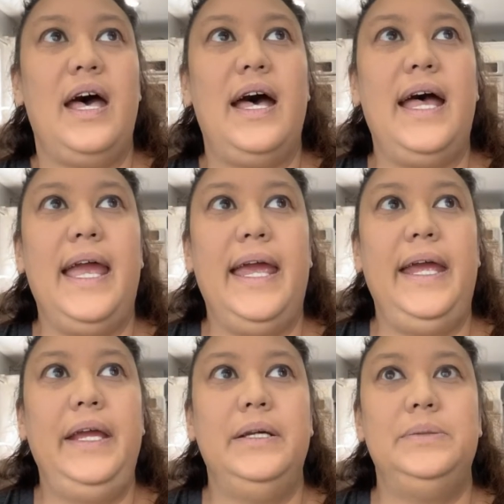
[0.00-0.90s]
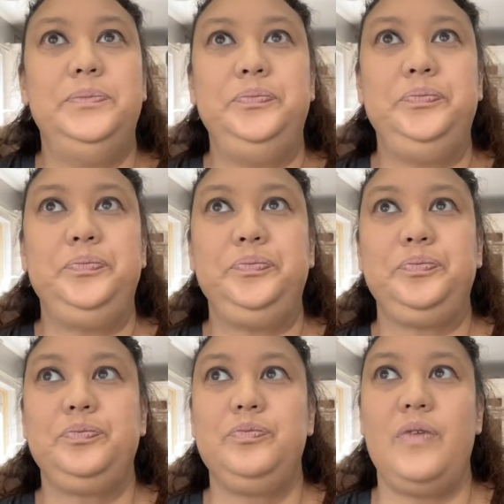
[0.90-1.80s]
I
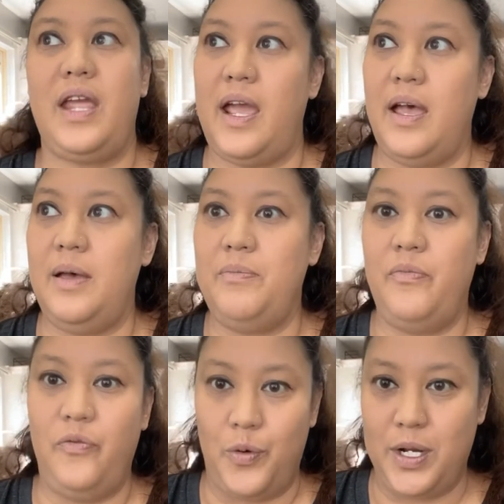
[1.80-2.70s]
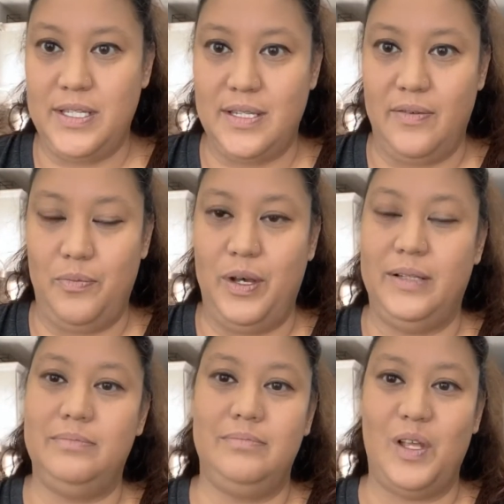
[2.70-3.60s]
am 47, well,